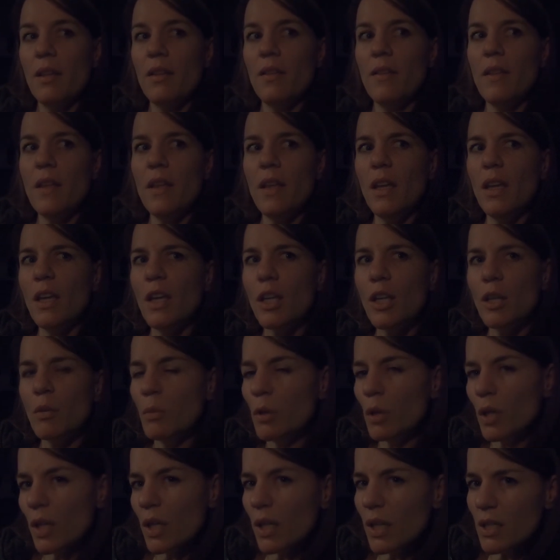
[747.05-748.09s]
the
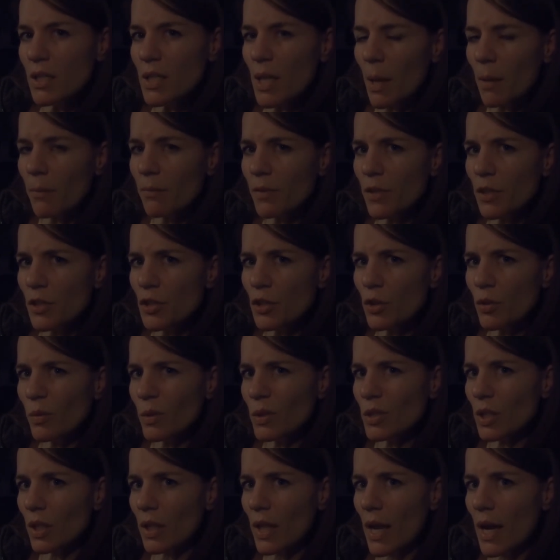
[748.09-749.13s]
community tab feature,
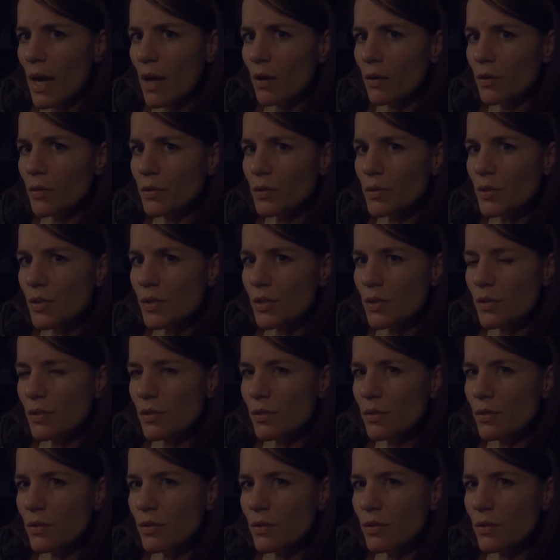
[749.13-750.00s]
which allows